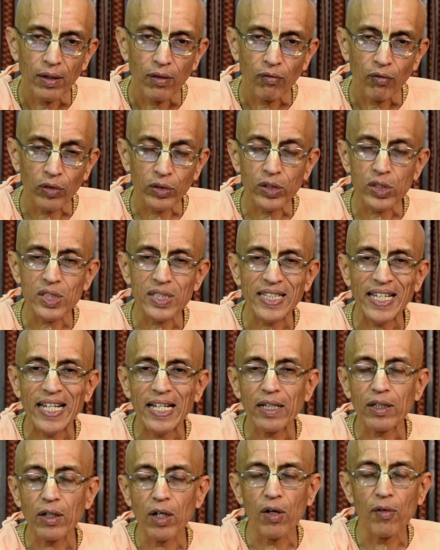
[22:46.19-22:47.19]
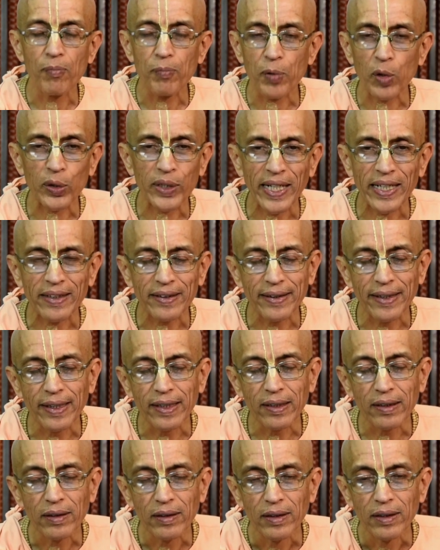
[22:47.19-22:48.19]
for the sake of
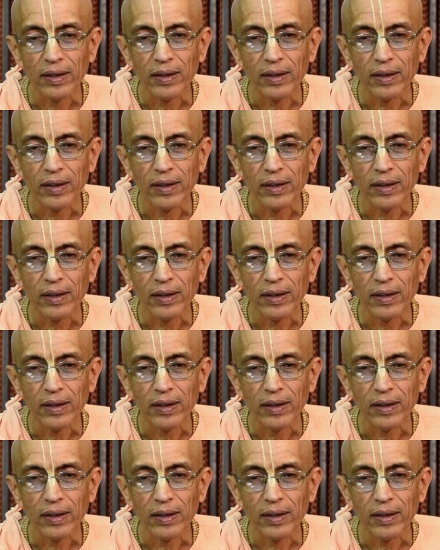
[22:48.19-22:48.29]
protecting